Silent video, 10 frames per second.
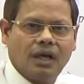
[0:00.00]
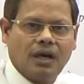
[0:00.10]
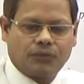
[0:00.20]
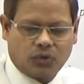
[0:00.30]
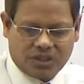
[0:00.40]

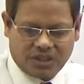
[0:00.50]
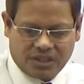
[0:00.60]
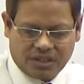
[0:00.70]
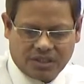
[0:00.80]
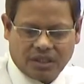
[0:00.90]
Of course, it
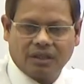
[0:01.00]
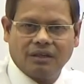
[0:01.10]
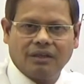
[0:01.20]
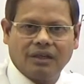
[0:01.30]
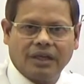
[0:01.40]
is
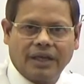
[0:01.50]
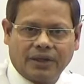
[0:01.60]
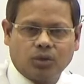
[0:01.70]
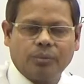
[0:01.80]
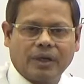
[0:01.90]

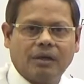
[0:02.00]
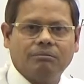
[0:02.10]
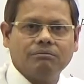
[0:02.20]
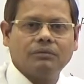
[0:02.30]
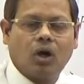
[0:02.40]
yet to
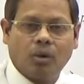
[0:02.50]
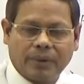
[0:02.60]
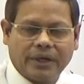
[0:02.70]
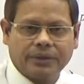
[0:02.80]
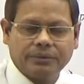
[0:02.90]
become
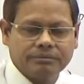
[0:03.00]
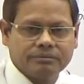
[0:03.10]
operative.